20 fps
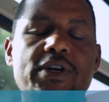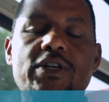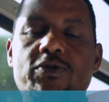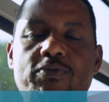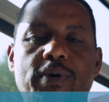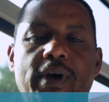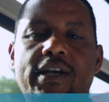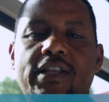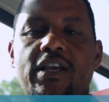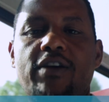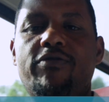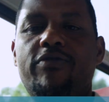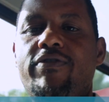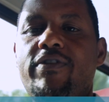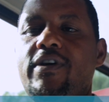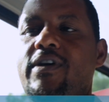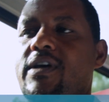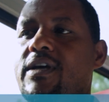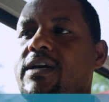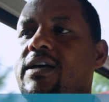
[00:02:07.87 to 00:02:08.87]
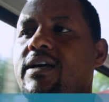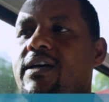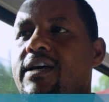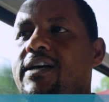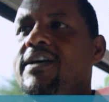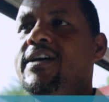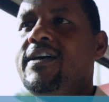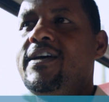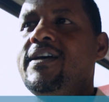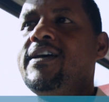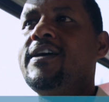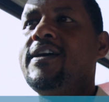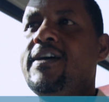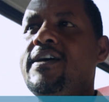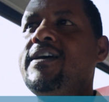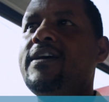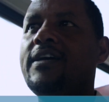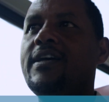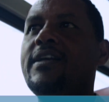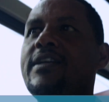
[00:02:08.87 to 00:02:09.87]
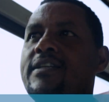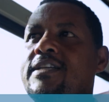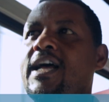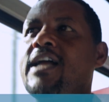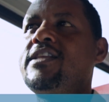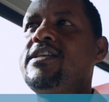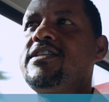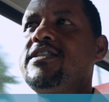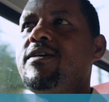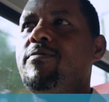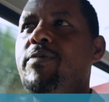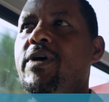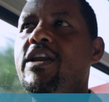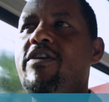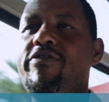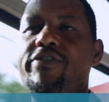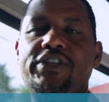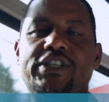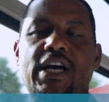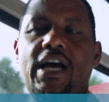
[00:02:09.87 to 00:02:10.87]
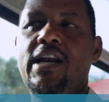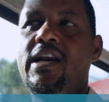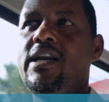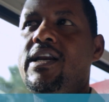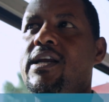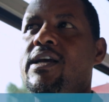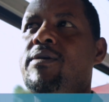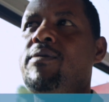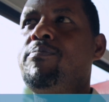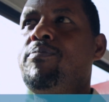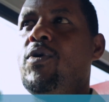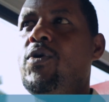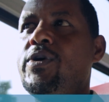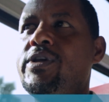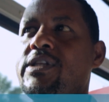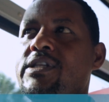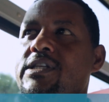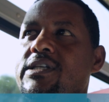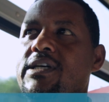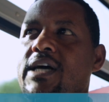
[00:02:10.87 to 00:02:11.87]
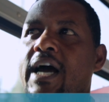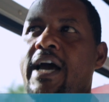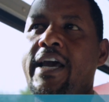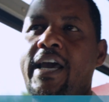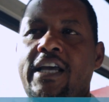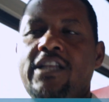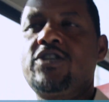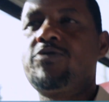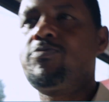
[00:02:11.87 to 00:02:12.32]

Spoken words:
perspective, that is a beneficial point I get,